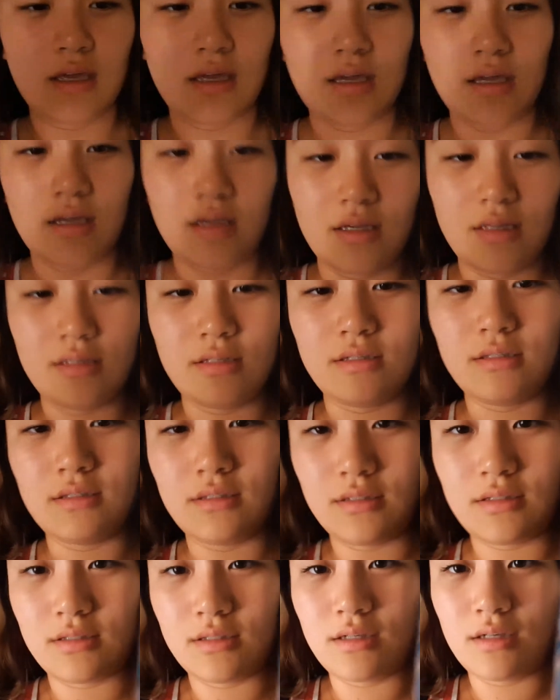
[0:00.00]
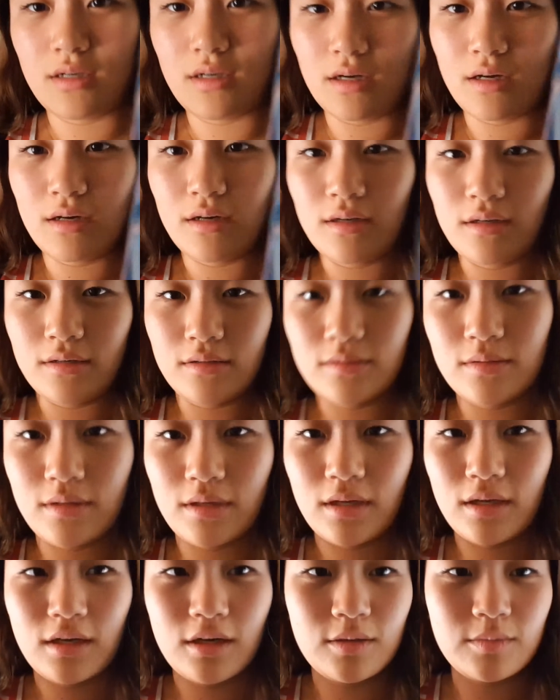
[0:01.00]
And,
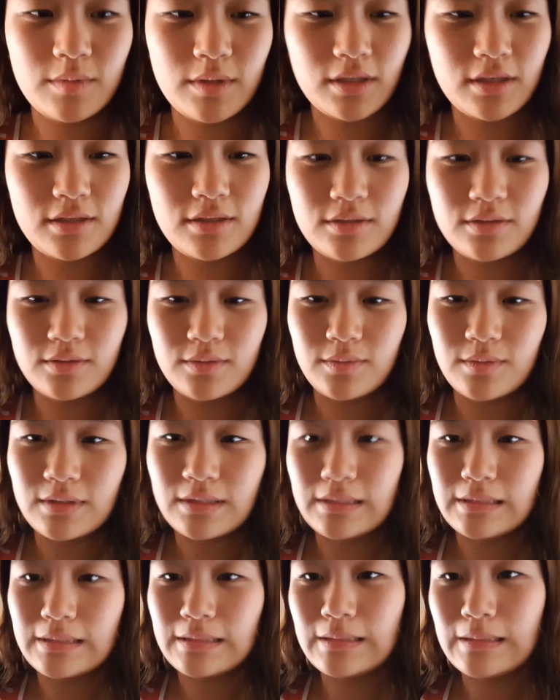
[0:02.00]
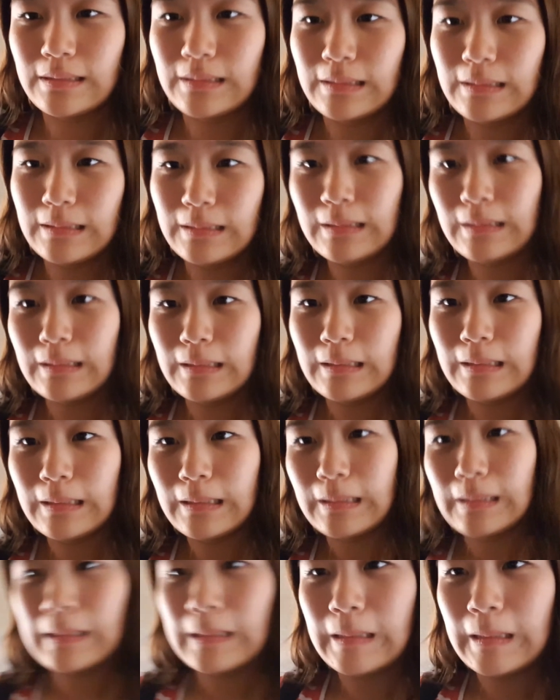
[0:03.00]
okay, how am I gonna do this?
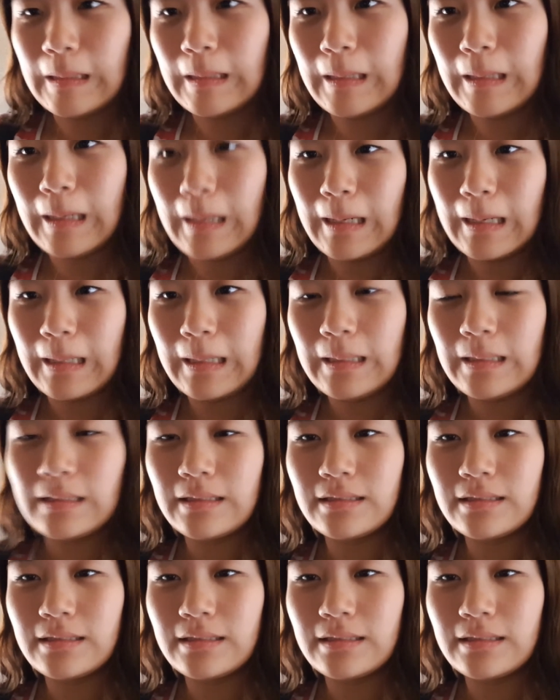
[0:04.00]
Ah.